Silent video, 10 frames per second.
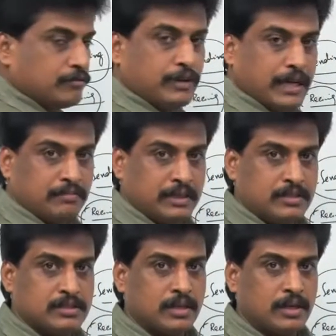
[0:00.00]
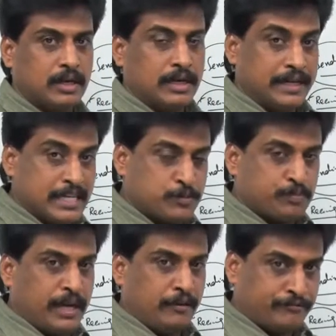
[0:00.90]
5 means
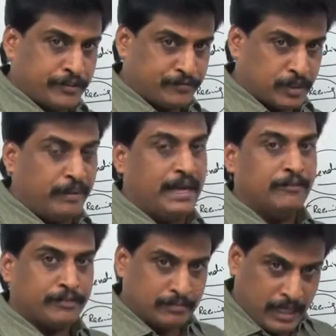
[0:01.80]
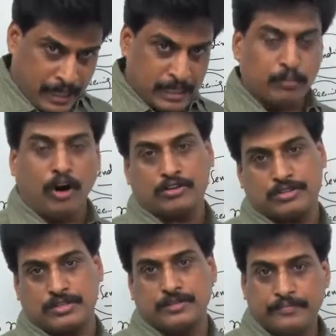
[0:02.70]
display fifth mail from the
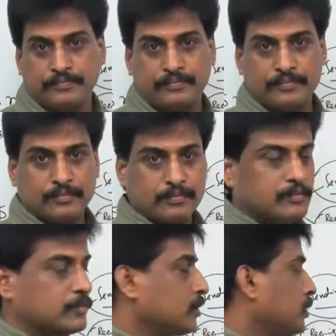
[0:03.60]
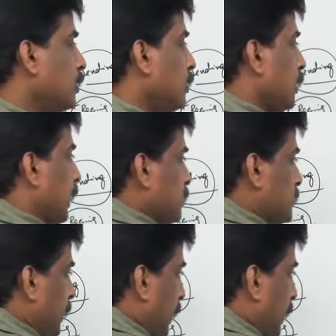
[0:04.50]
inbox. I said